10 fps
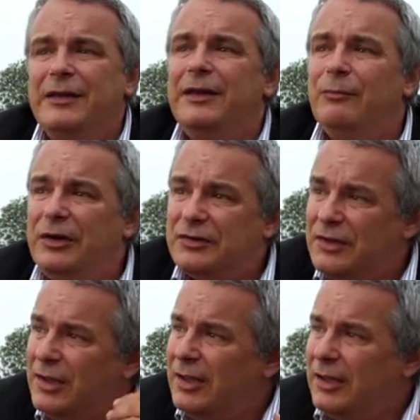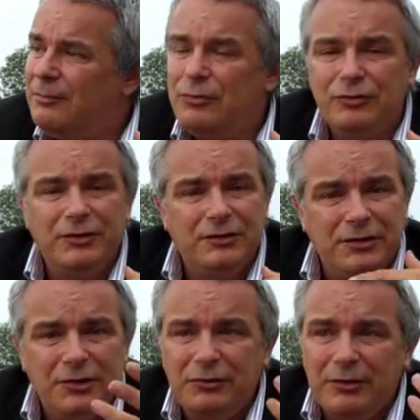and then when it's important
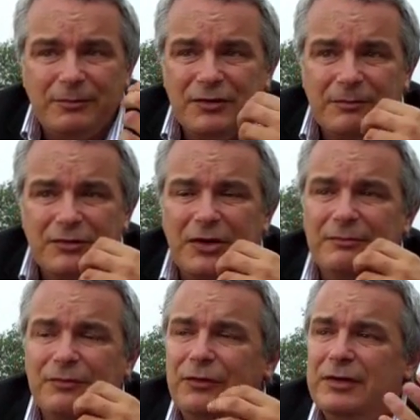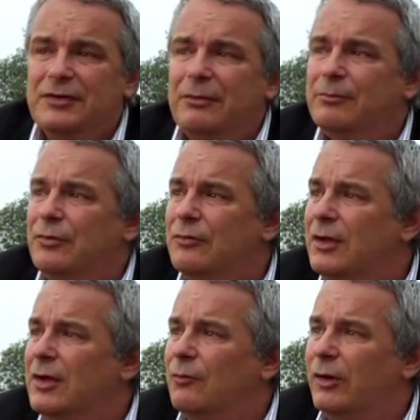to Europe, sometimes, for example,
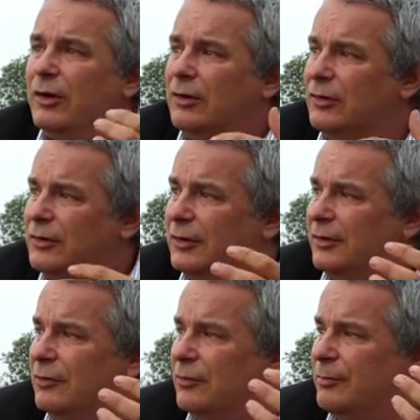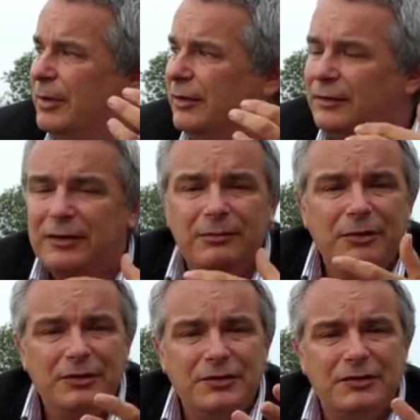one can look at European
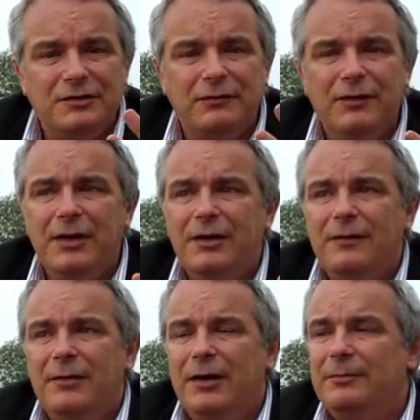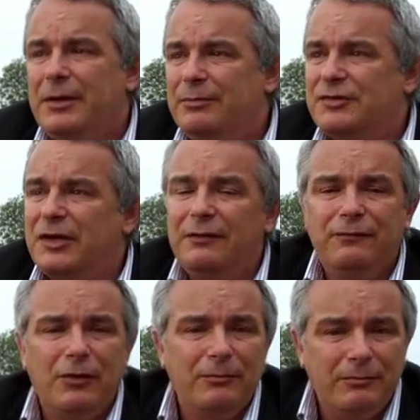communities of people, say,
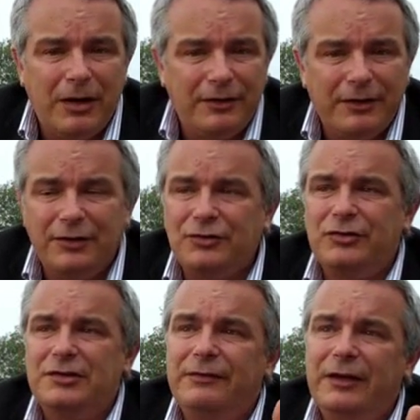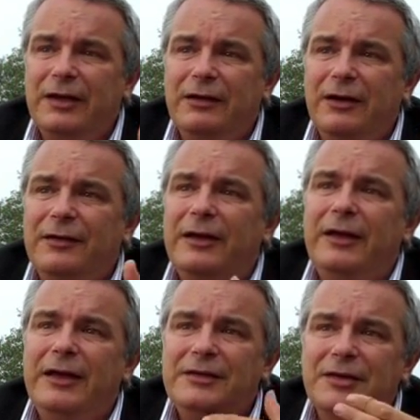from other countries living here, and
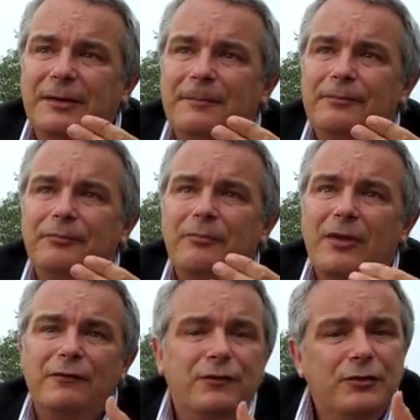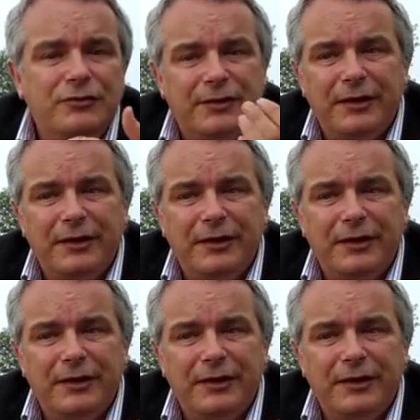they're eating foods